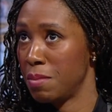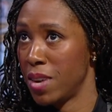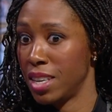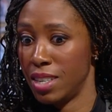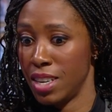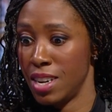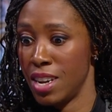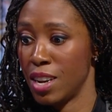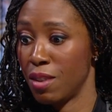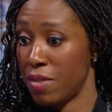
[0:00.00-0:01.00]
is
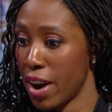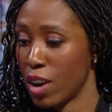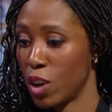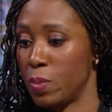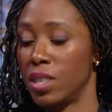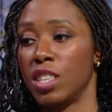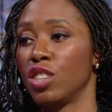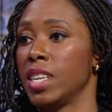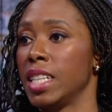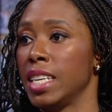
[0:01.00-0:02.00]
in a very good
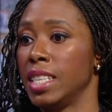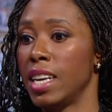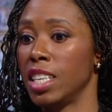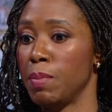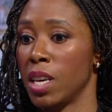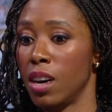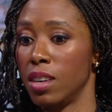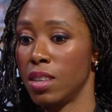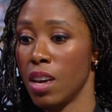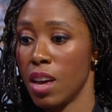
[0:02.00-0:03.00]
position in this sense,
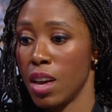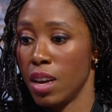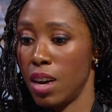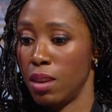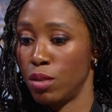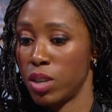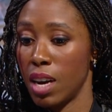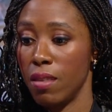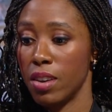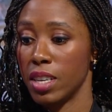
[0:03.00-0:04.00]
because
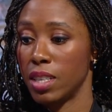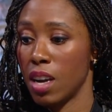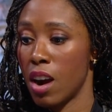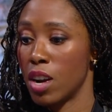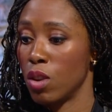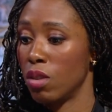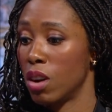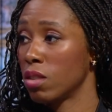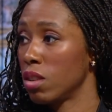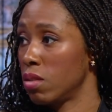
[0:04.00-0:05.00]
travelers are no
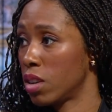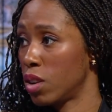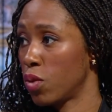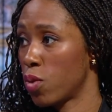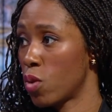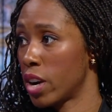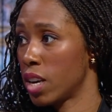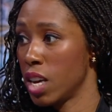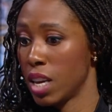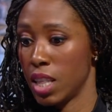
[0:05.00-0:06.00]
longer looking
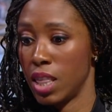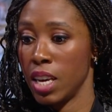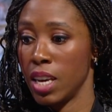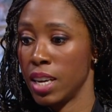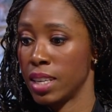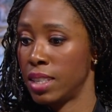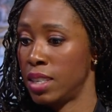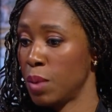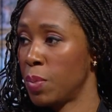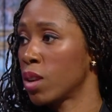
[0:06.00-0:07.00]
for the
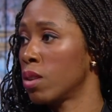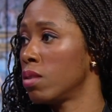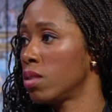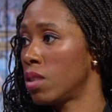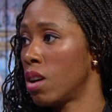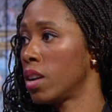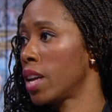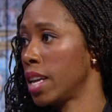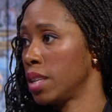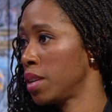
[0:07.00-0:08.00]
typical sun
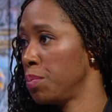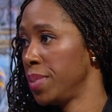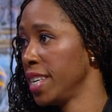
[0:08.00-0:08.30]
and beach